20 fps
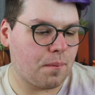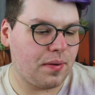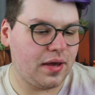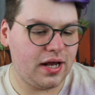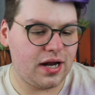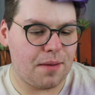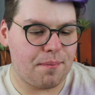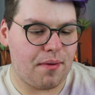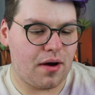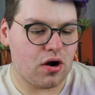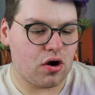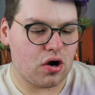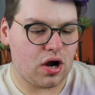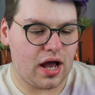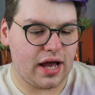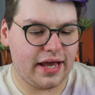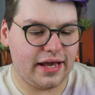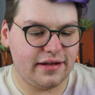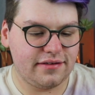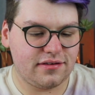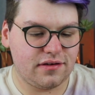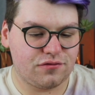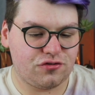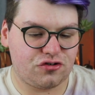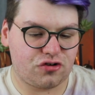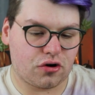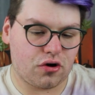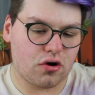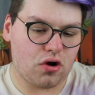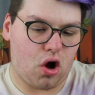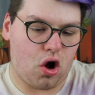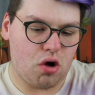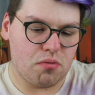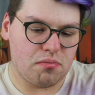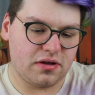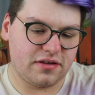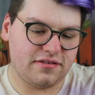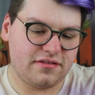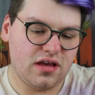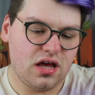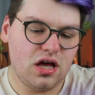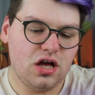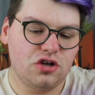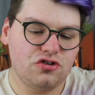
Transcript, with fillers: peanut butter, a hint of sugared almonds,